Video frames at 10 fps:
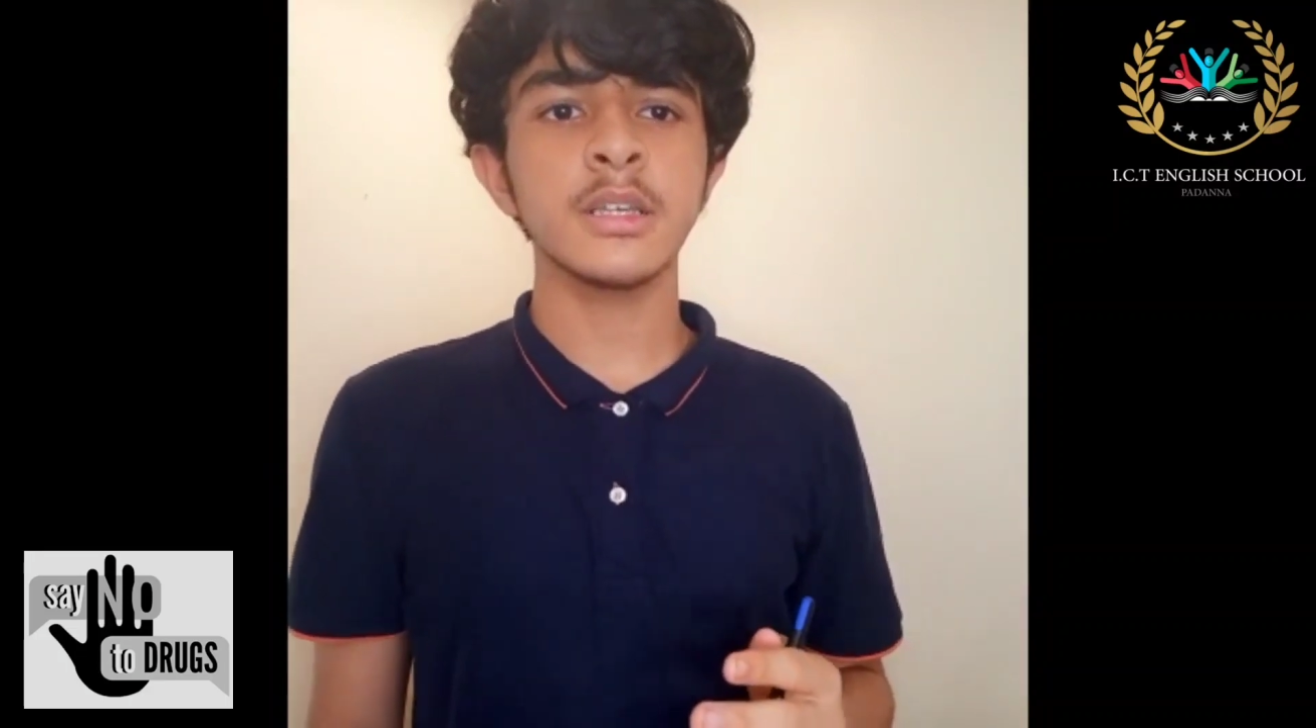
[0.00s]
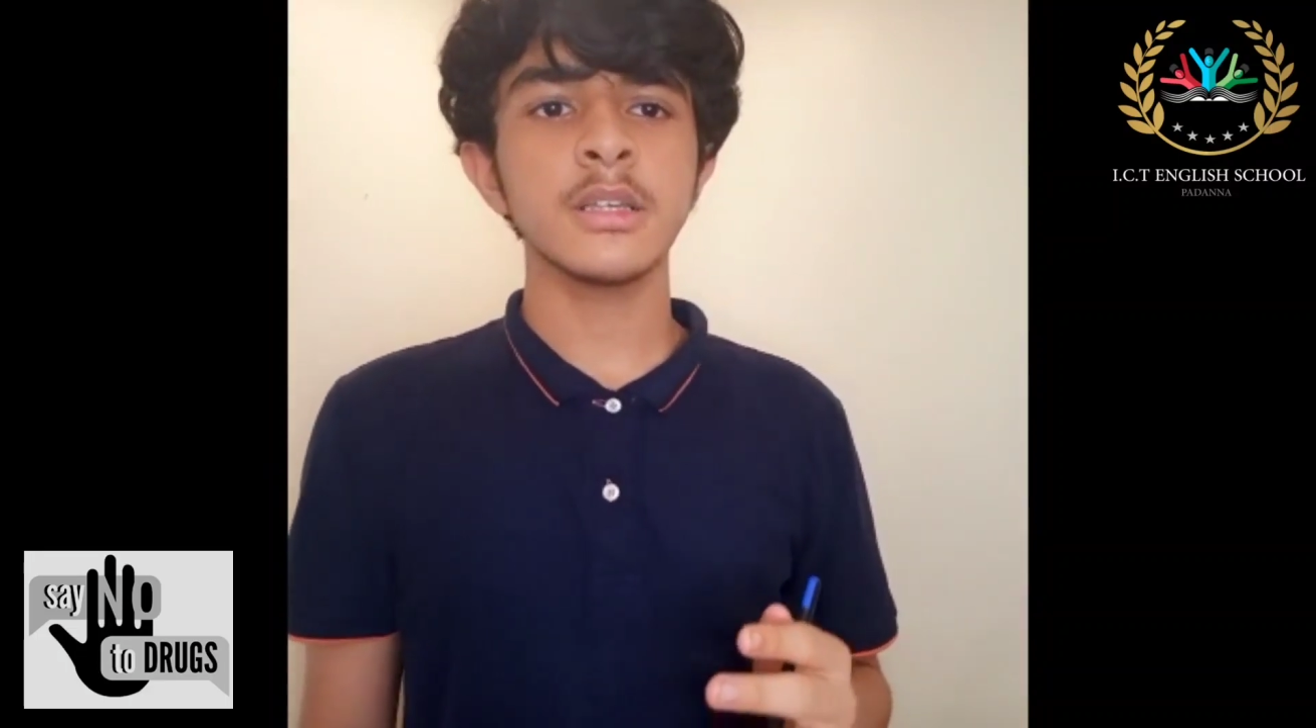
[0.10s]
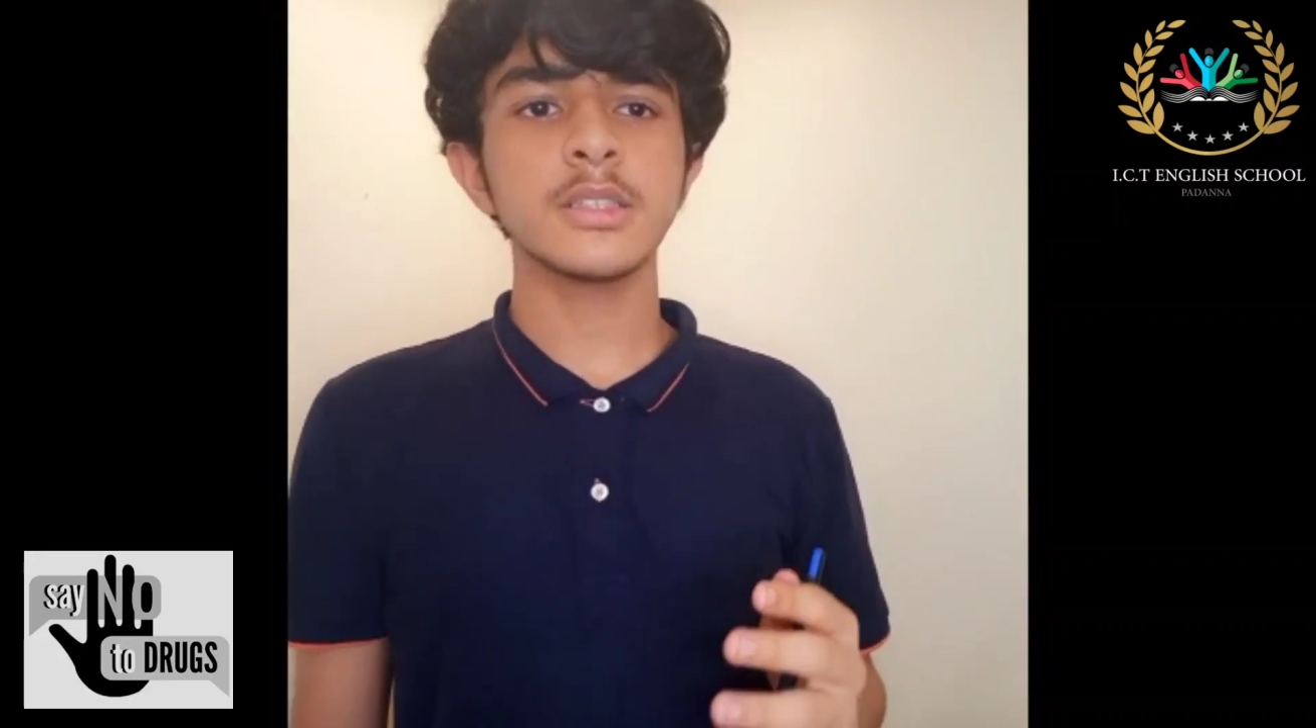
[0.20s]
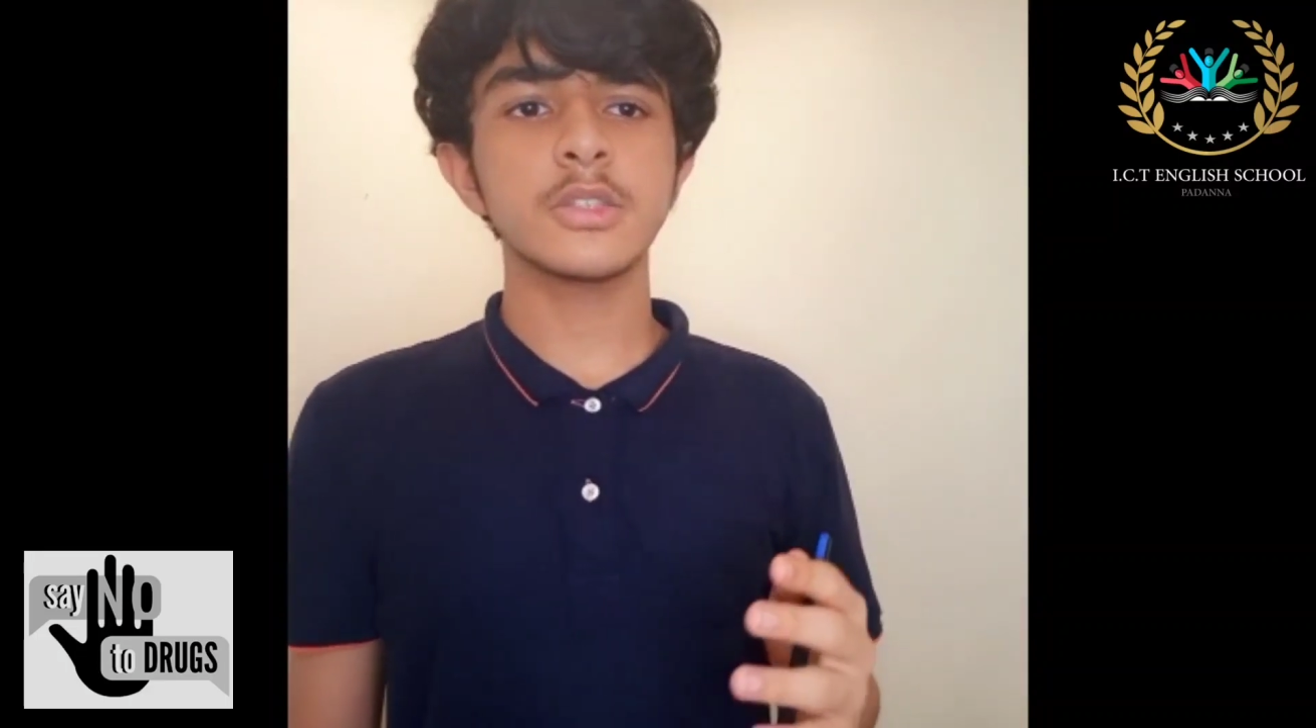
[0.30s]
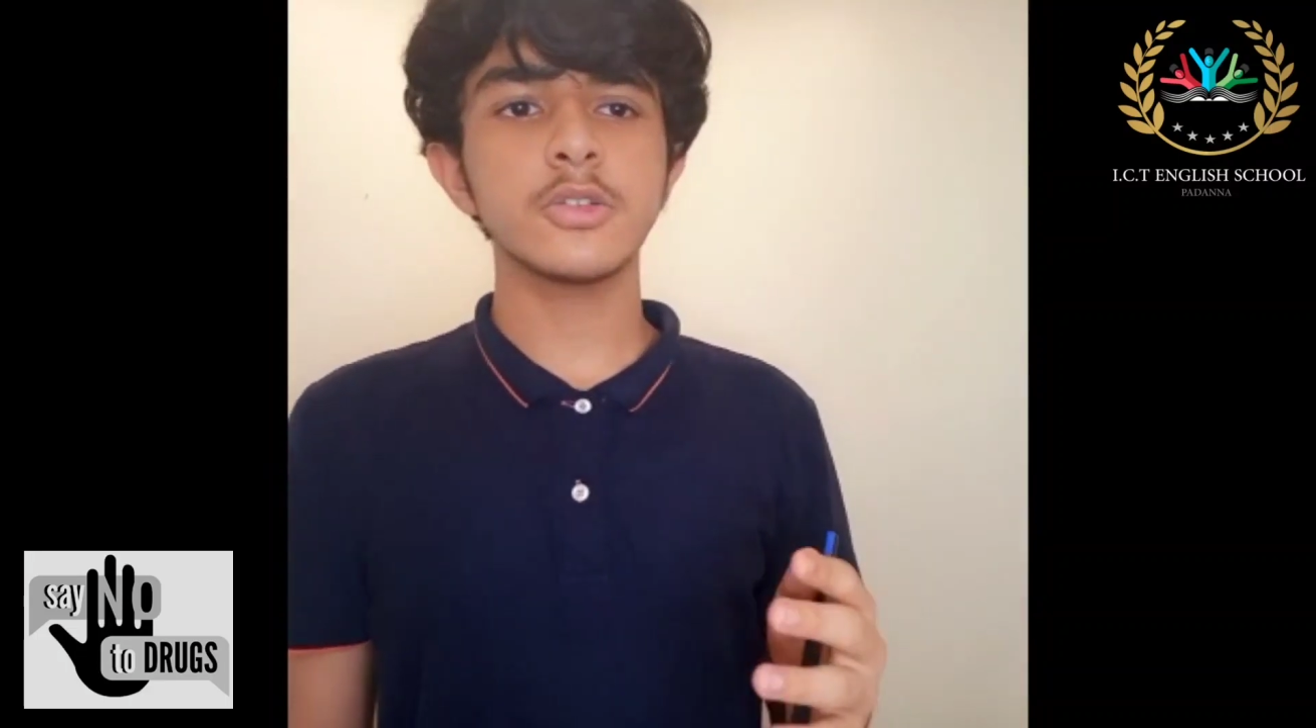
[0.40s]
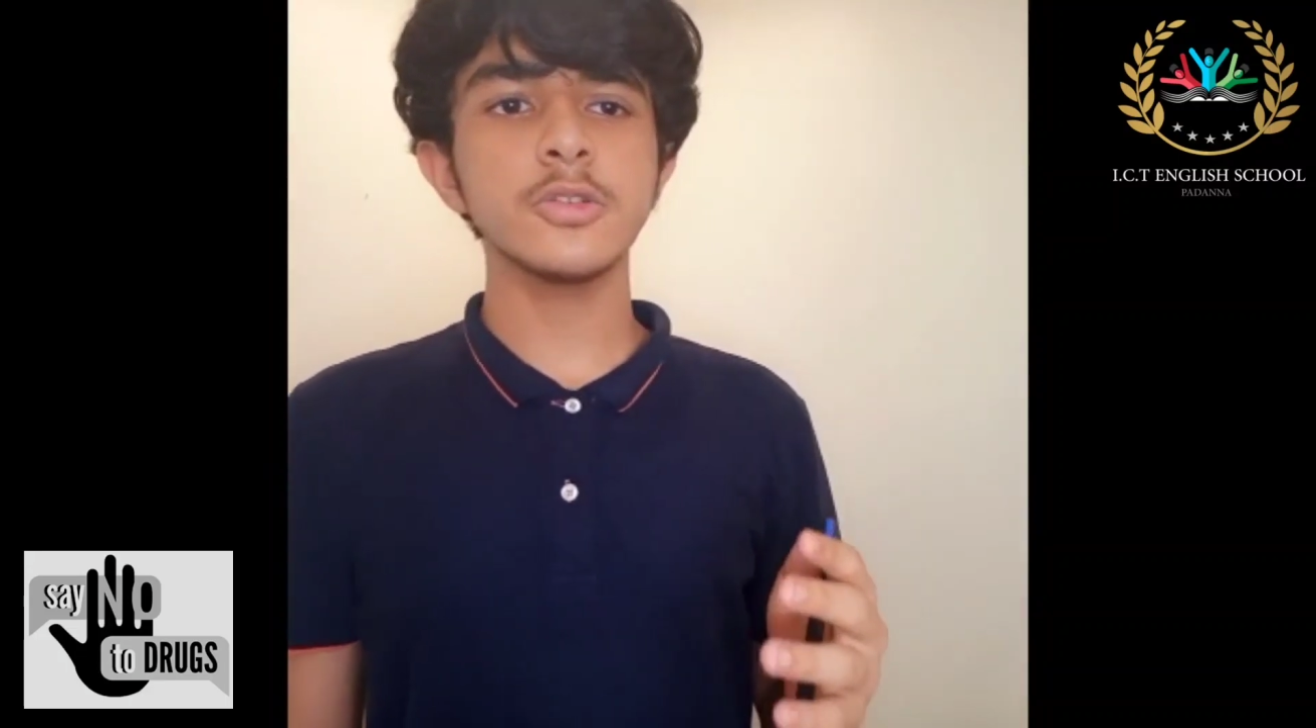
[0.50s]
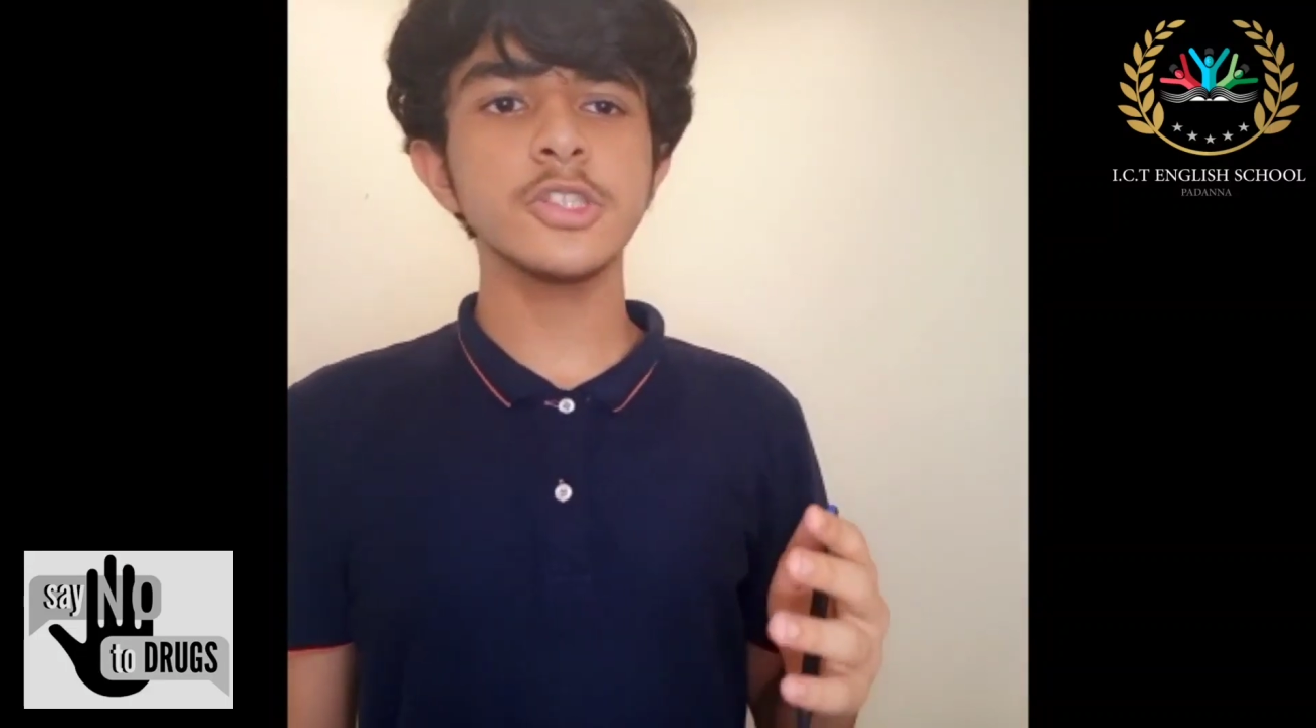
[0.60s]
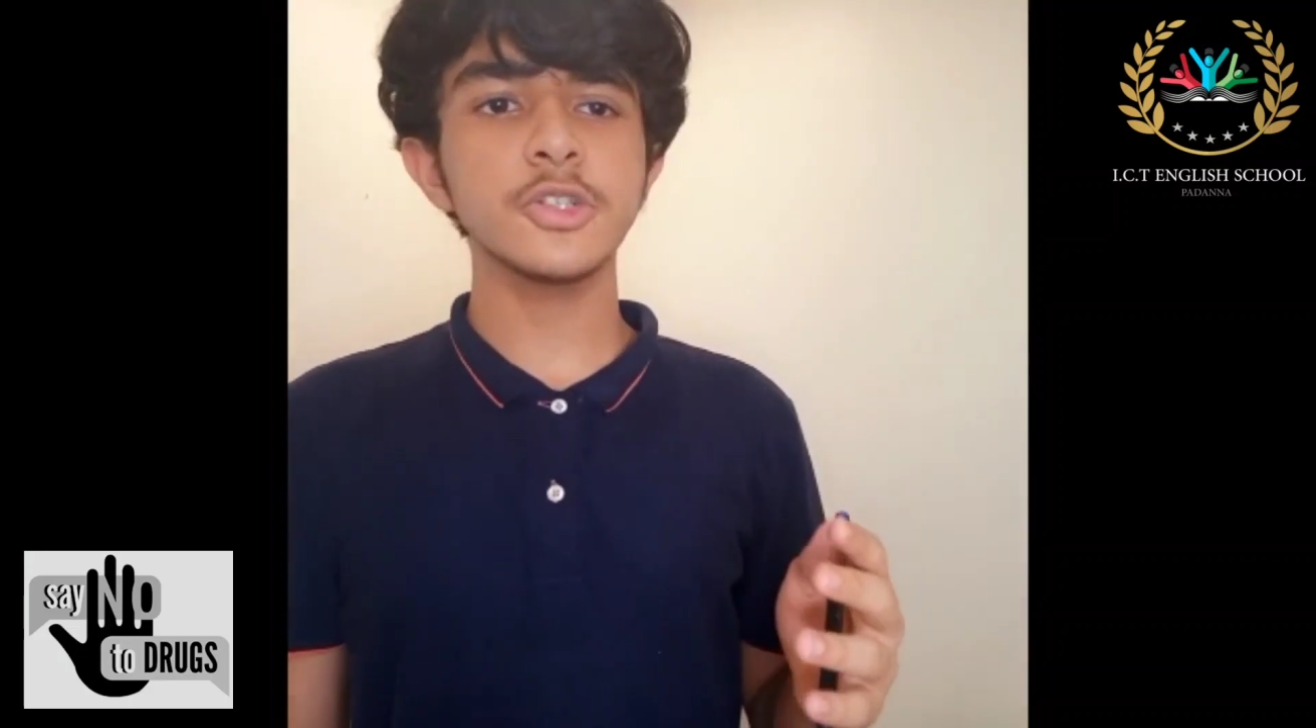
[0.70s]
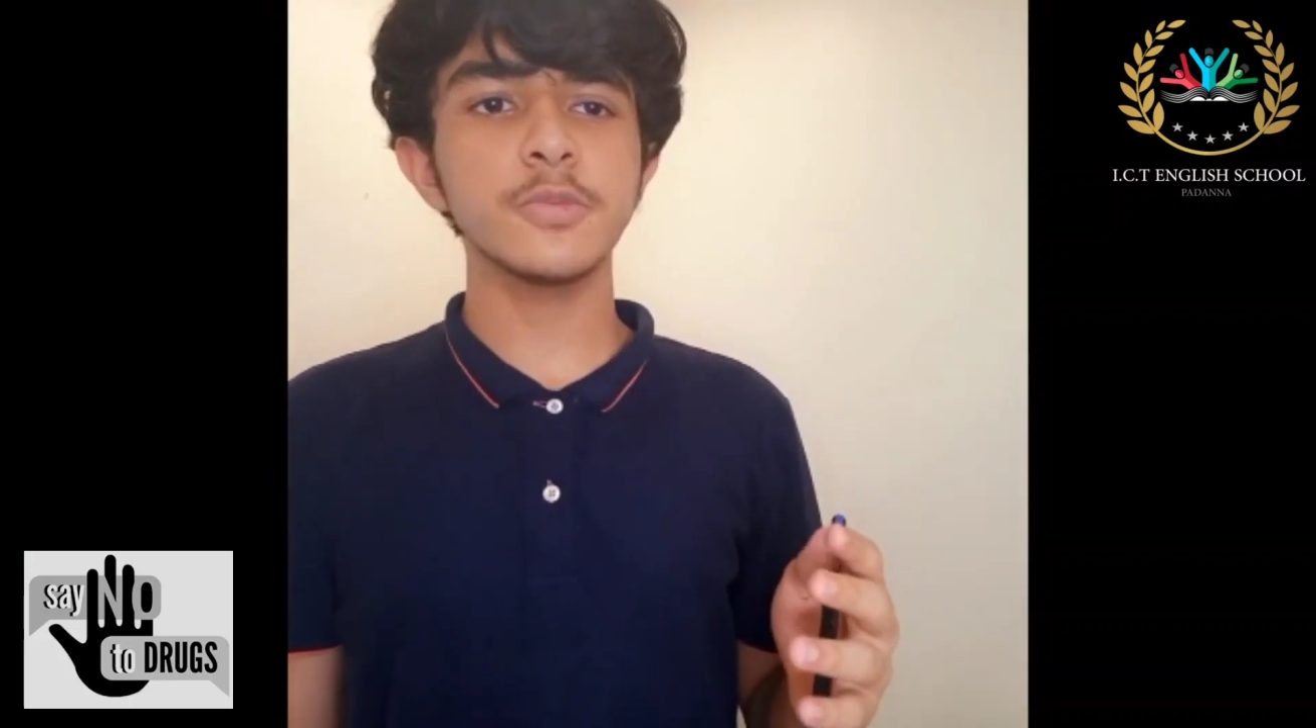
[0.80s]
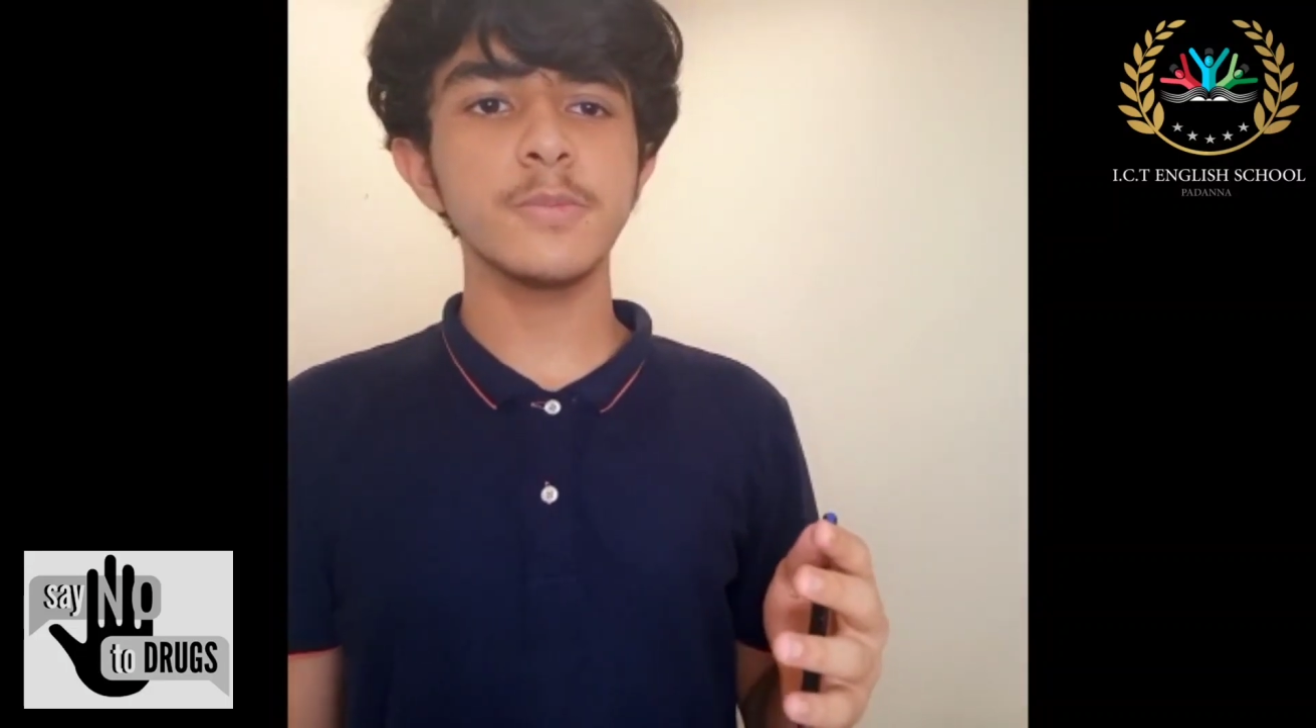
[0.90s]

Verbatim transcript: School should